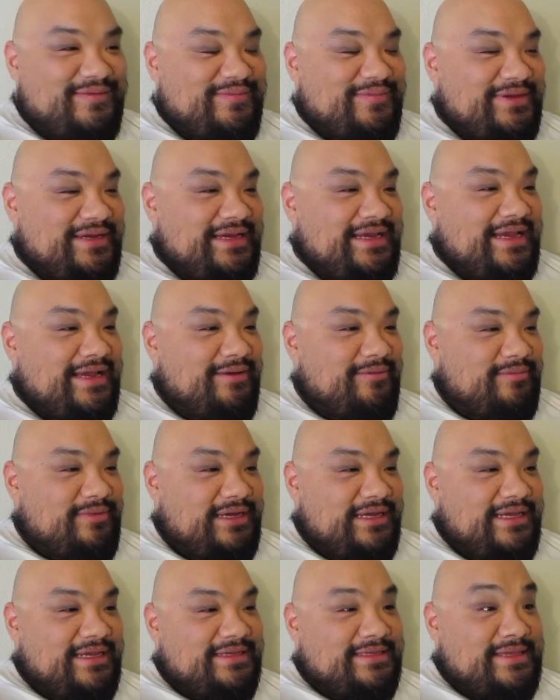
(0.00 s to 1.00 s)
But yeah,
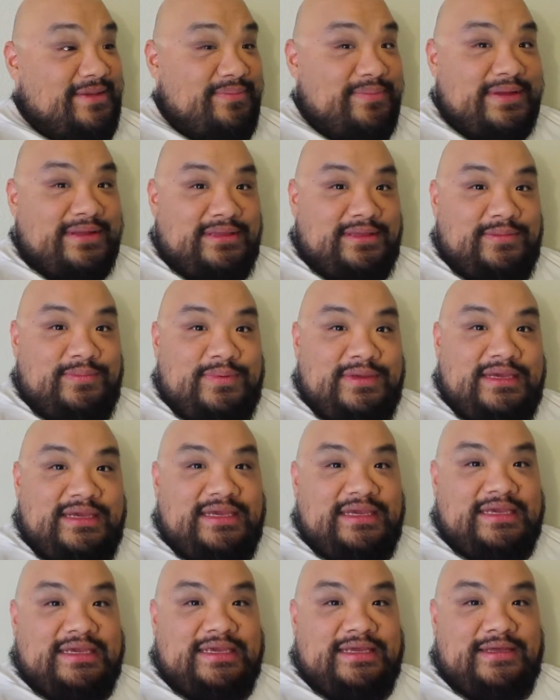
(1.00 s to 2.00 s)
I guess I'm about to
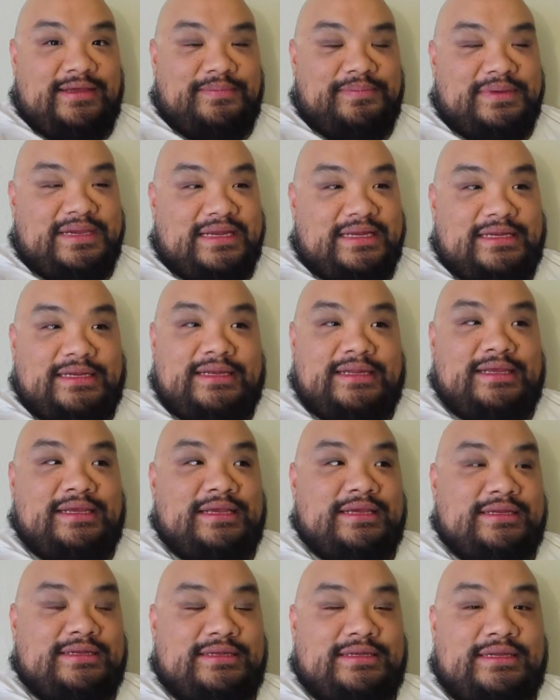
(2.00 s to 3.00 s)
be abandoned
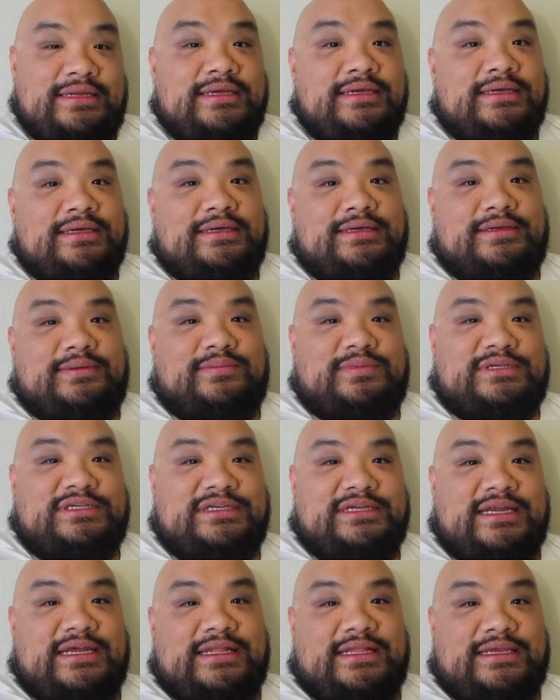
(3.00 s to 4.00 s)
again. Um,
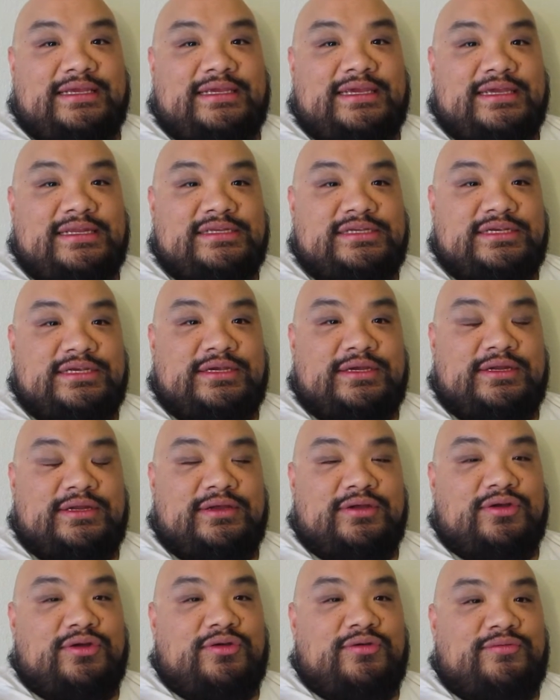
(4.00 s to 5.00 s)
Chanel and Kenji are
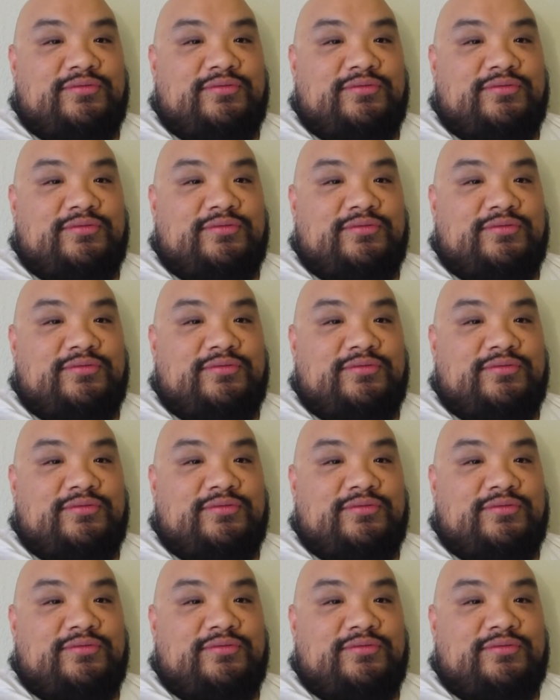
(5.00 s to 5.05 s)
gonna go